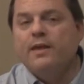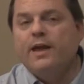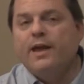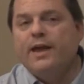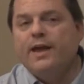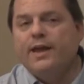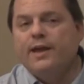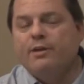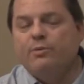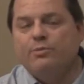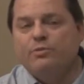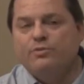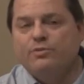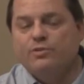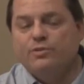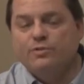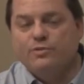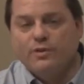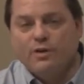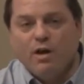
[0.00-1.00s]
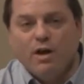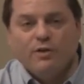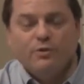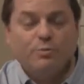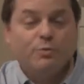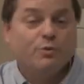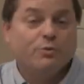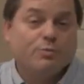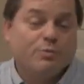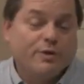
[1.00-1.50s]
And it was used in
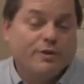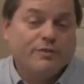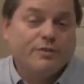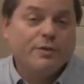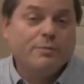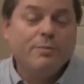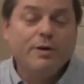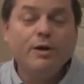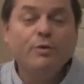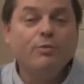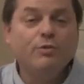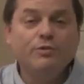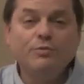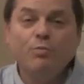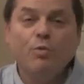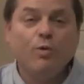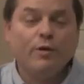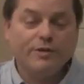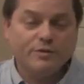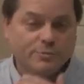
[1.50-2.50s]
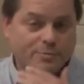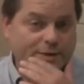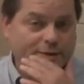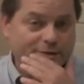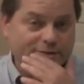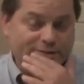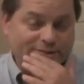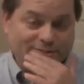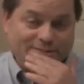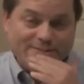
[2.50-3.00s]
hospitals briefly, but it was more
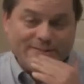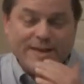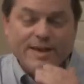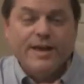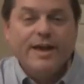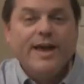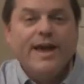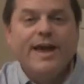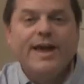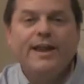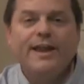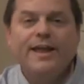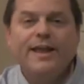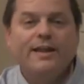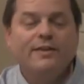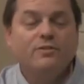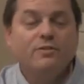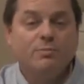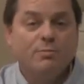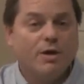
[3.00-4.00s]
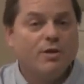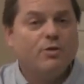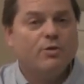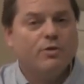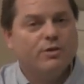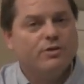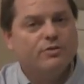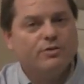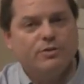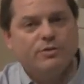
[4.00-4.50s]
expensive and had some other
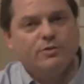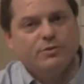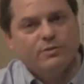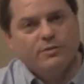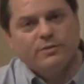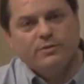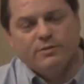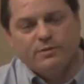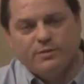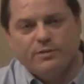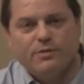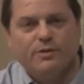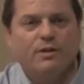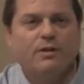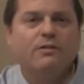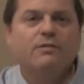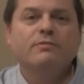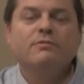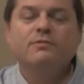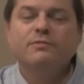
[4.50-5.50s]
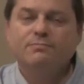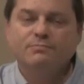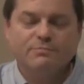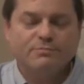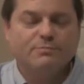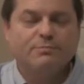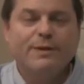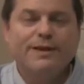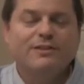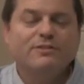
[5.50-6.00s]
issues. It'll
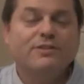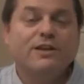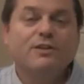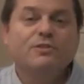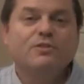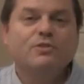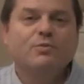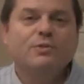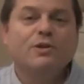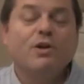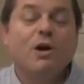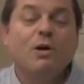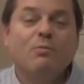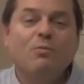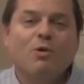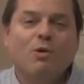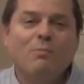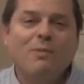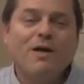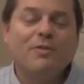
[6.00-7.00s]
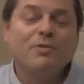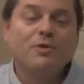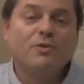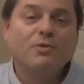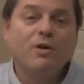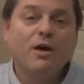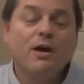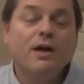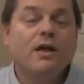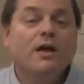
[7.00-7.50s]
make sense as we talk more about the
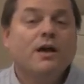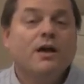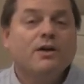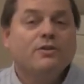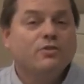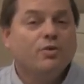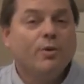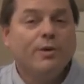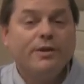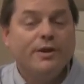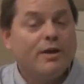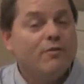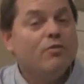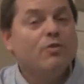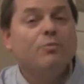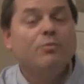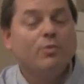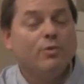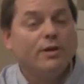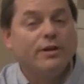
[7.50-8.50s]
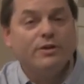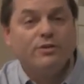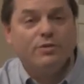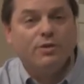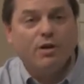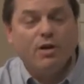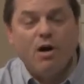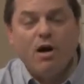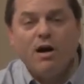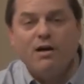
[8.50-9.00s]
drug. So it never really
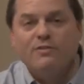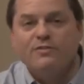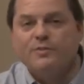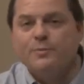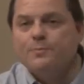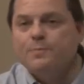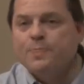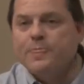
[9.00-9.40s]
took off.